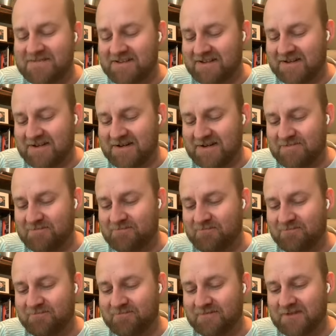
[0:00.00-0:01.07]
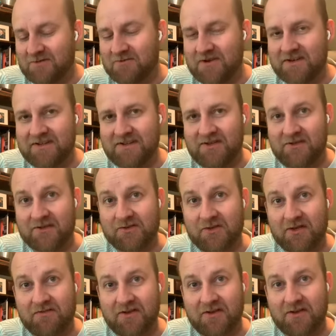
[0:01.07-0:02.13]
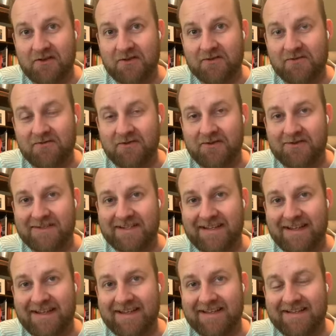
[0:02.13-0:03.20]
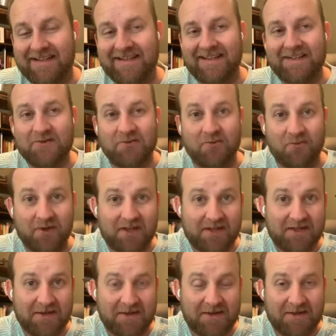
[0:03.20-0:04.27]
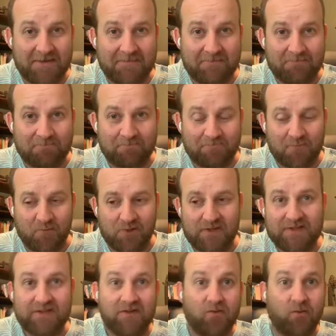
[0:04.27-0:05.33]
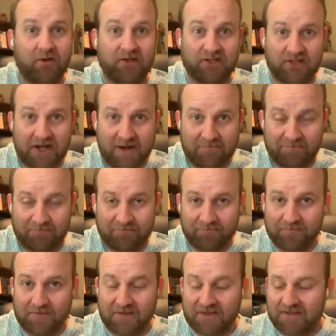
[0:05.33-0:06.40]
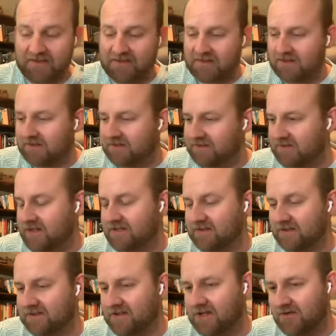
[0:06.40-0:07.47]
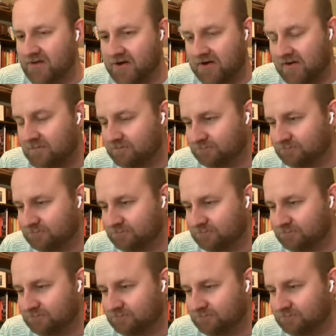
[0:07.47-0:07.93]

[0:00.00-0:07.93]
Wanted to do this quick video for you today. We just did a workshop in the SaaS Accelerator,